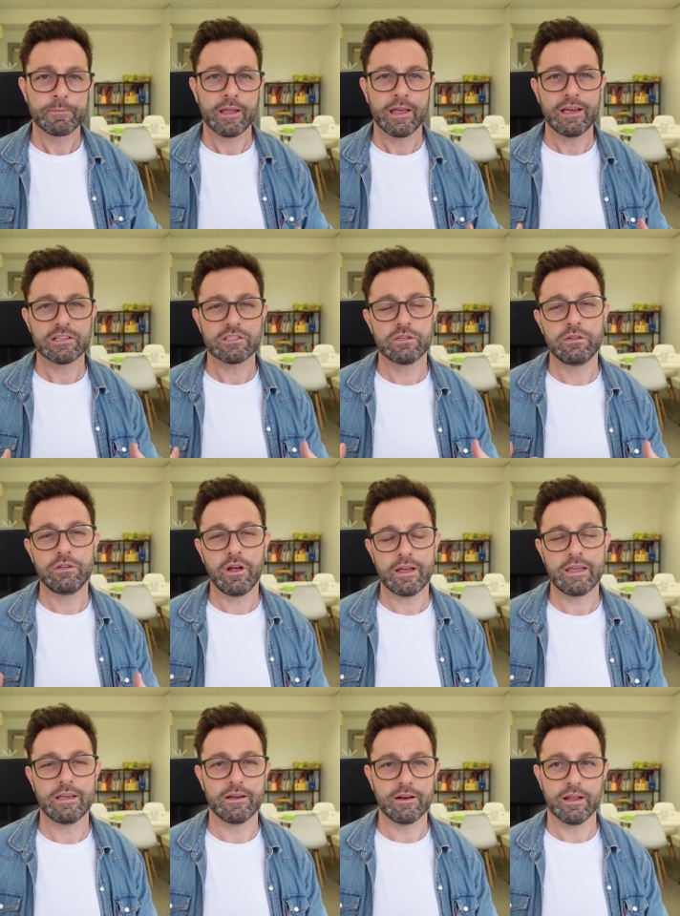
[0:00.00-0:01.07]
it's
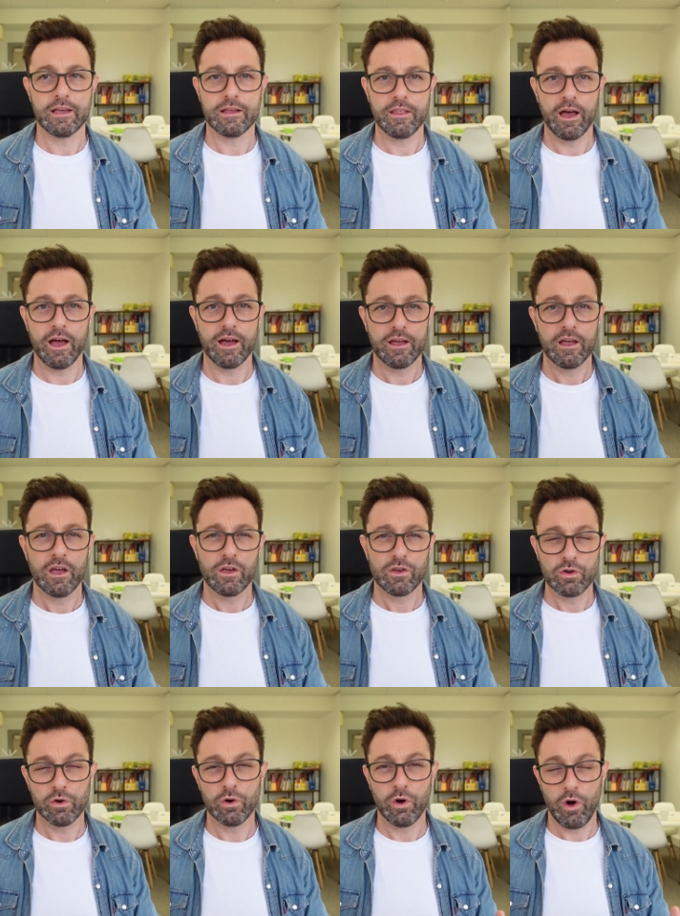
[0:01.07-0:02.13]
likely that
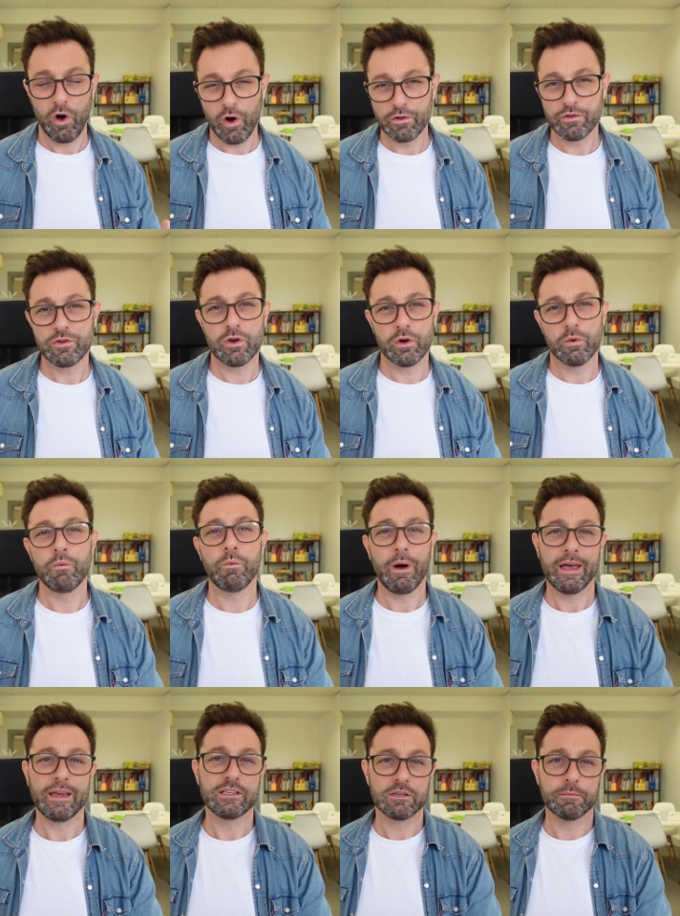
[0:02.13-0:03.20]
you're on your
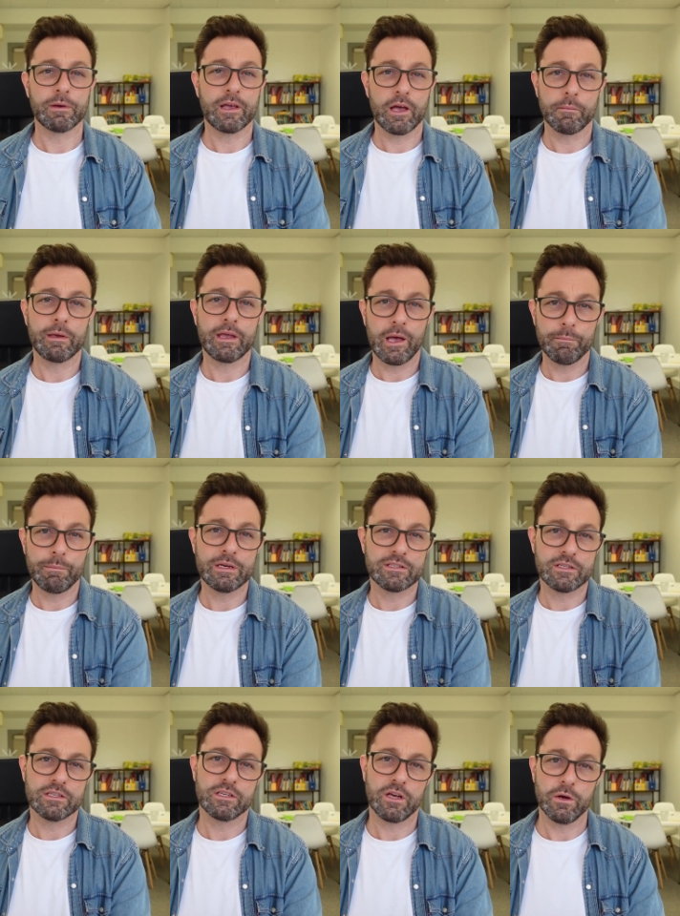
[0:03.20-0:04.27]
way to becoming a
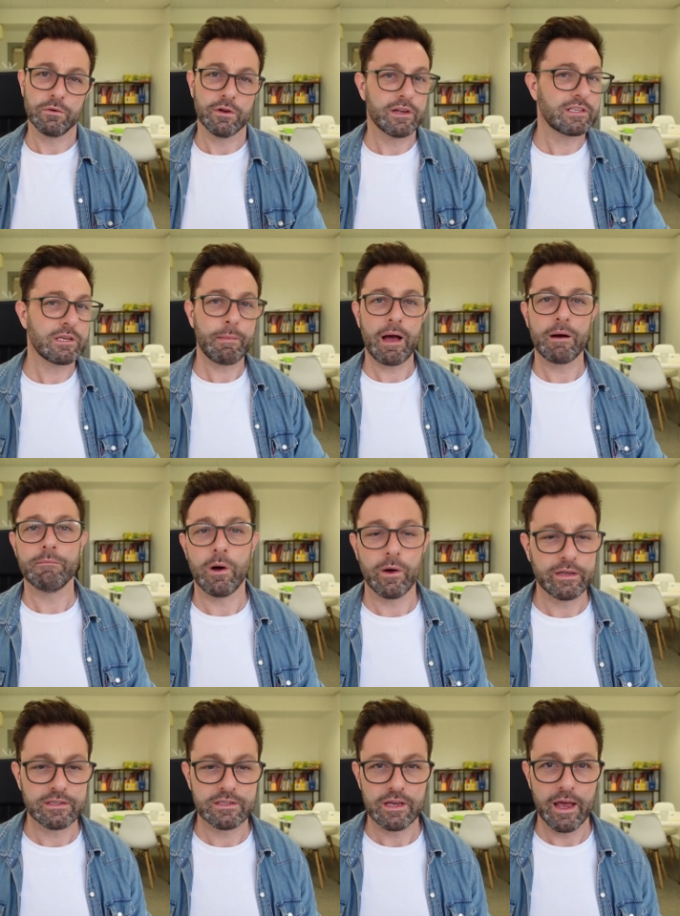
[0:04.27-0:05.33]
business owner. And it's about
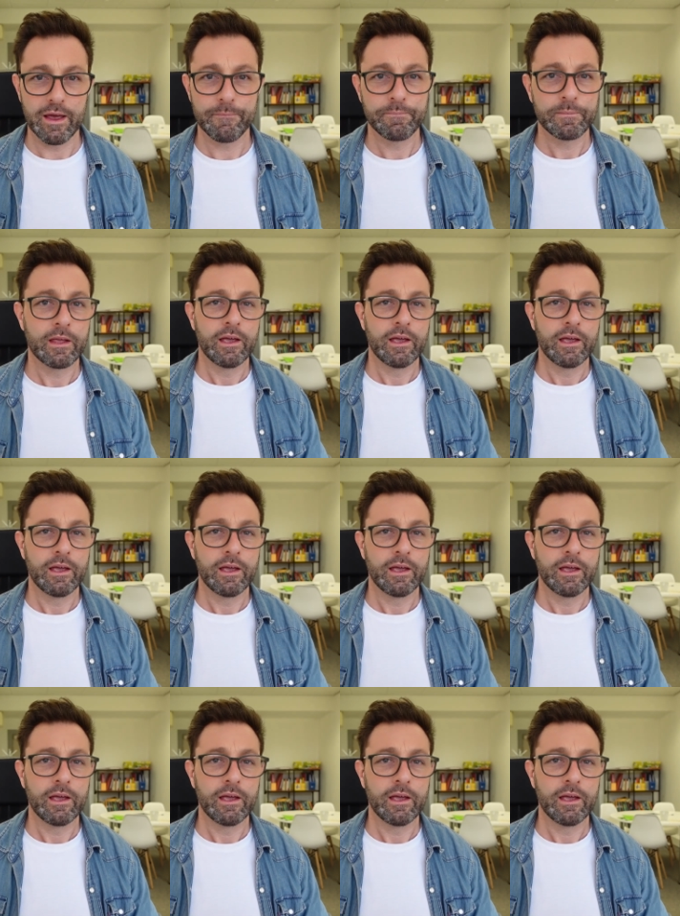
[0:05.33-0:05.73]
mindset.